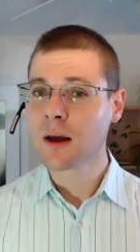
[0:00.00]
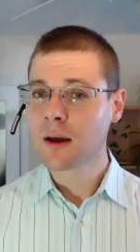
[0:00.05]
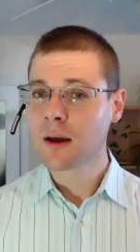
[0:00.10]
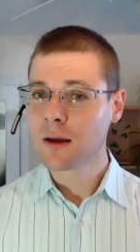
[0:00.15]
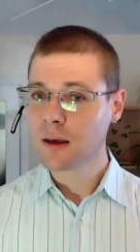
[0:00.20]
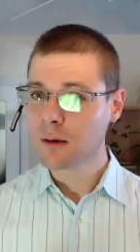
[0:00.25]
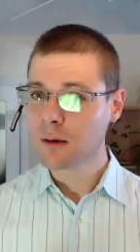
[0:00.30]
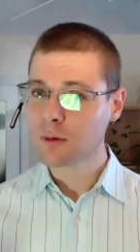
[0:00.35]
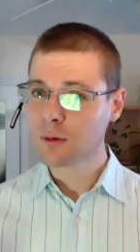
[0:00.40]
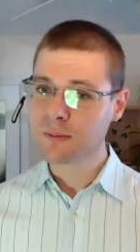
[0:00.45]

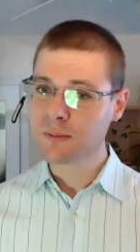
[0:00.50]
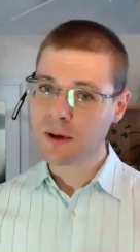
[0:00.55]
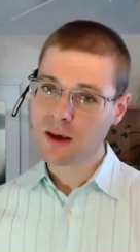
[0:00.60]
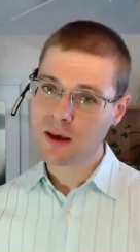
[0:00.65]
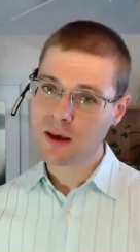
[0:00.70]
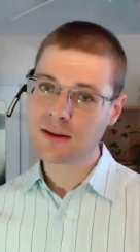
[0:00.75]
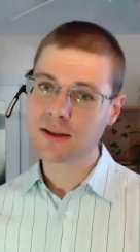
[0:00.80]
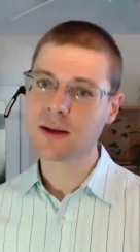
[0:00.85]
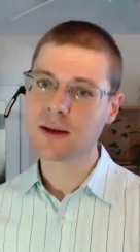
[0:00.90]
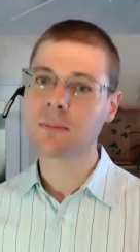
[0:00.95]
he was
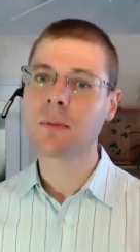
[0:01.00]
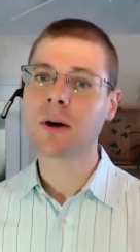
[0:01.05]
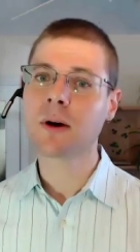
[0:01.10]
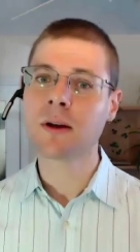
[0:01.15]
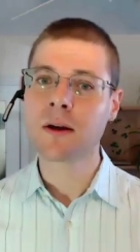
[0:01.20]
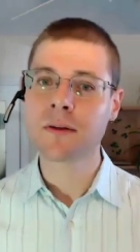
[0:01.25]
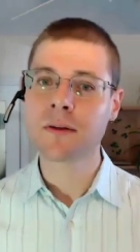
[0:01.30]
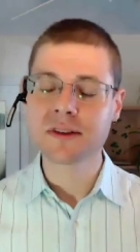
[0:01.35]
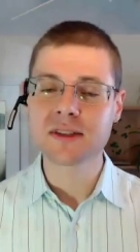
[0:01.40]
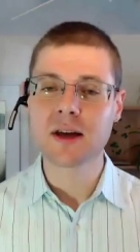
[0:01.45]
making some money
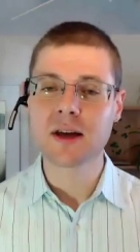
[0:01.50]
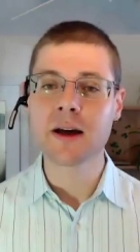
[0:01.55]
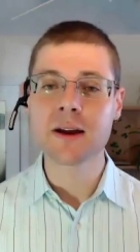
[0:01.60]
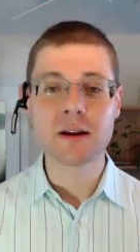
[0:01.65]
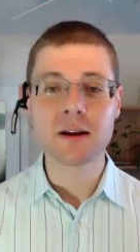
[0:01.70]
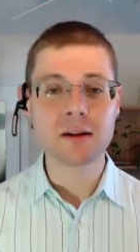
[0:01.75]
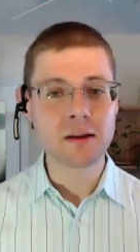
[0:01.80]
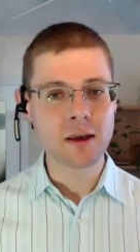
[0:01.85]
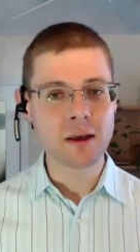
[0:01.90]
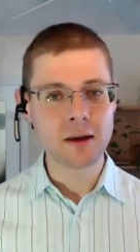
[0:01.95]
on the side
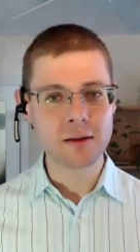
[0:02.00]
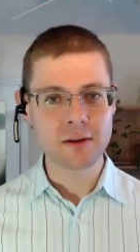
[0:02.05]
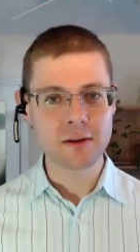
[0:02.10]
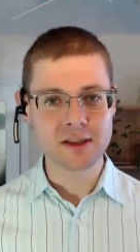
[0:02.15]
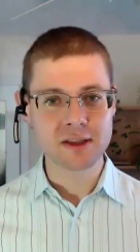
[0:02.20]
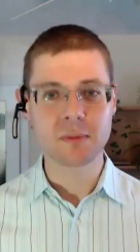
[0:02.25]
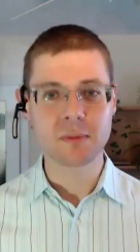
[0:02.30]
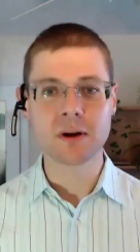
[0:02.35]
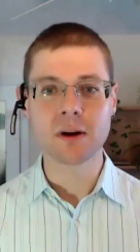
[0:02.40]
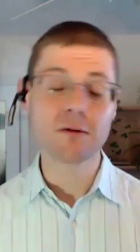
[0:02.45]
and he hid
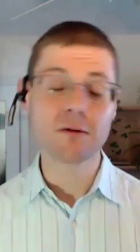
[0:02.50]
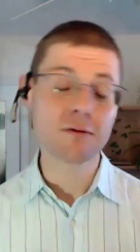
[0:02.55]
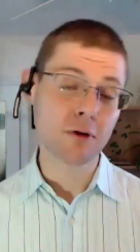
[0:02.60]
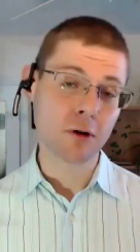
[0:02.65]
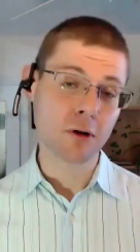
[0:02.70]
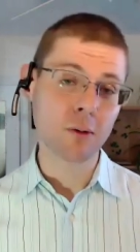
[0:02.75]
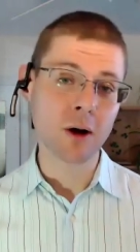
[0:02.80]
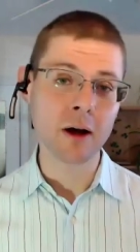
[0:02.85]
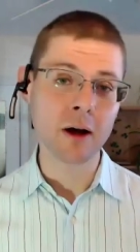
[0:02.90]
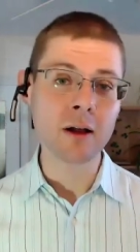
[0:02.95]
this money for
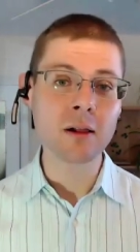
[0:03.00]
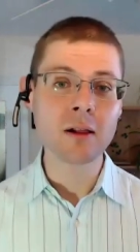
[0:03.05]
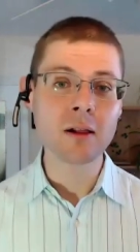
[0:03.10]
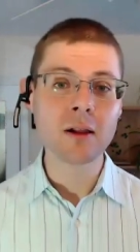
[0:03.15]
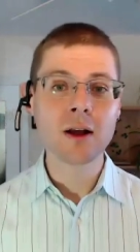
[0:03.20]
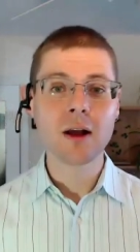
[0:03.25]
a while.